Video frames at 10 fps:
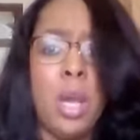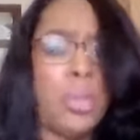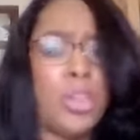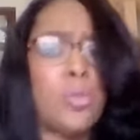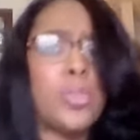
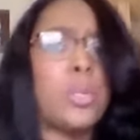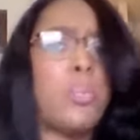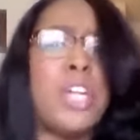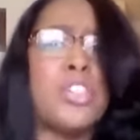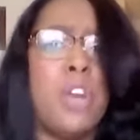But there was a
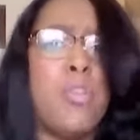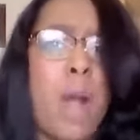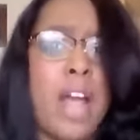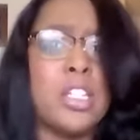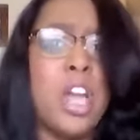picture of
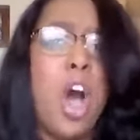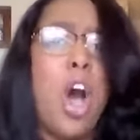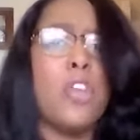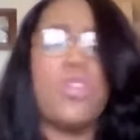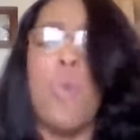Christ
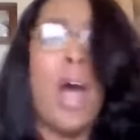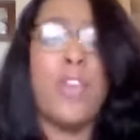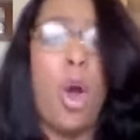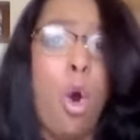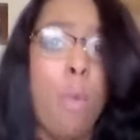throughout
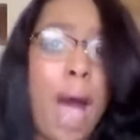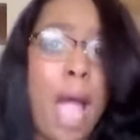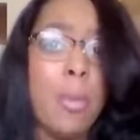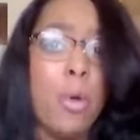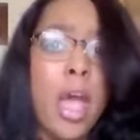the whole
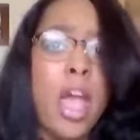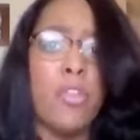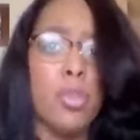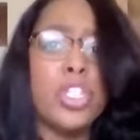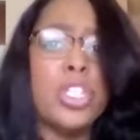Bible.
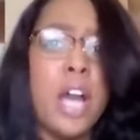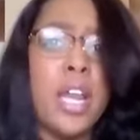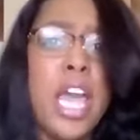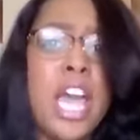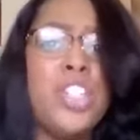If you
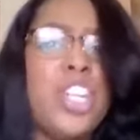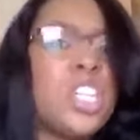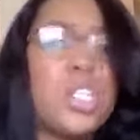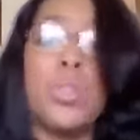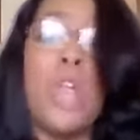study,
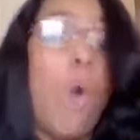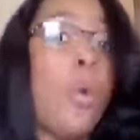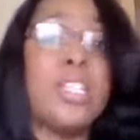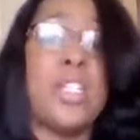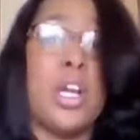Jesus was
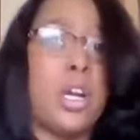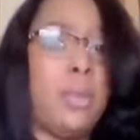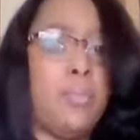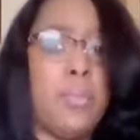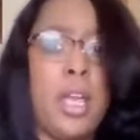always there.
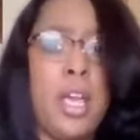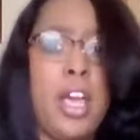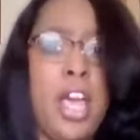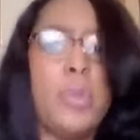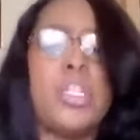
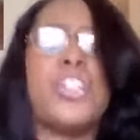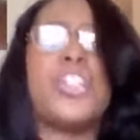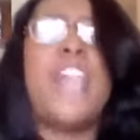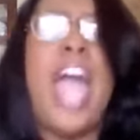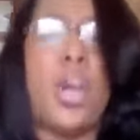It was a
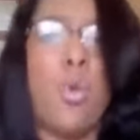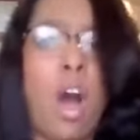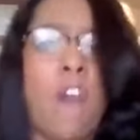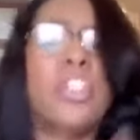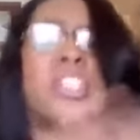shadow
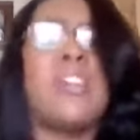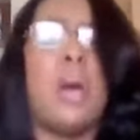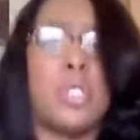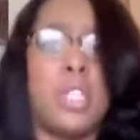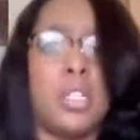of the
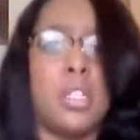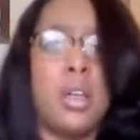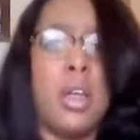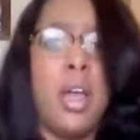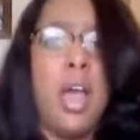substance.
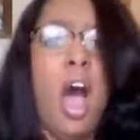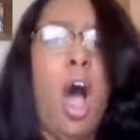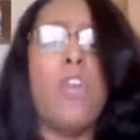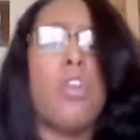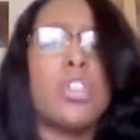
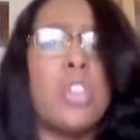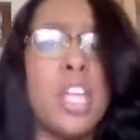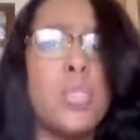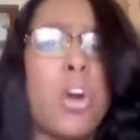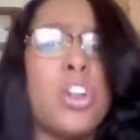All those
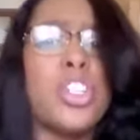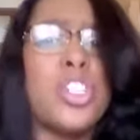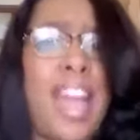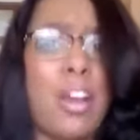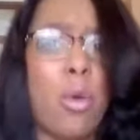things were a
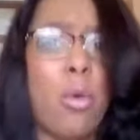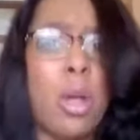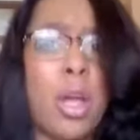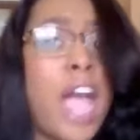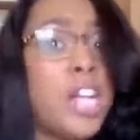shadow,
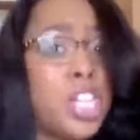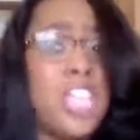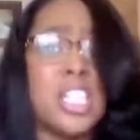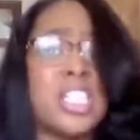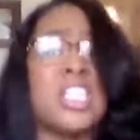and
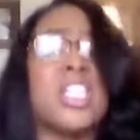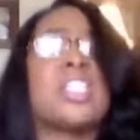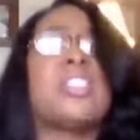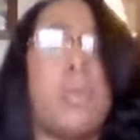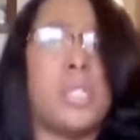Jesus is the
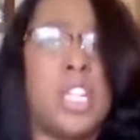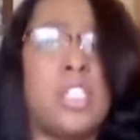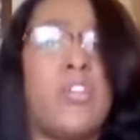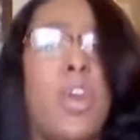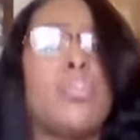substance
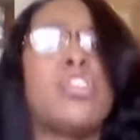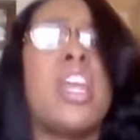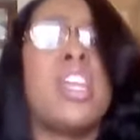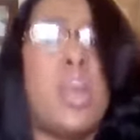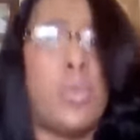of those
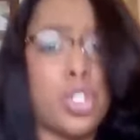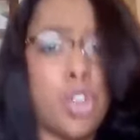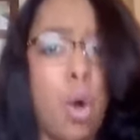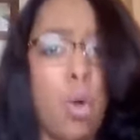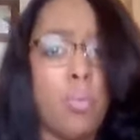things that were
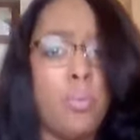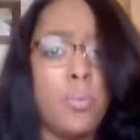shown.